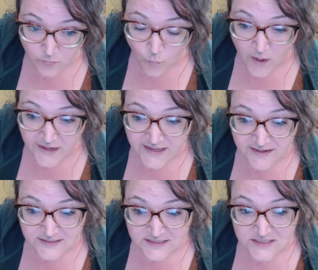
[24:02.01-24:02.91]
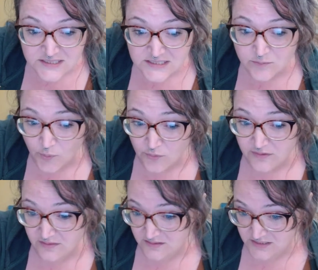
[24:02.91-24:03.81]
Why can't I just see both
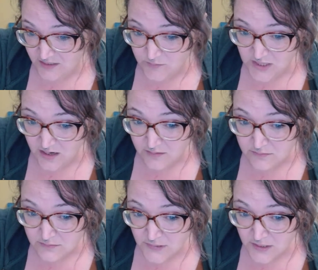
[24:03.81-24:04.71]
at the same time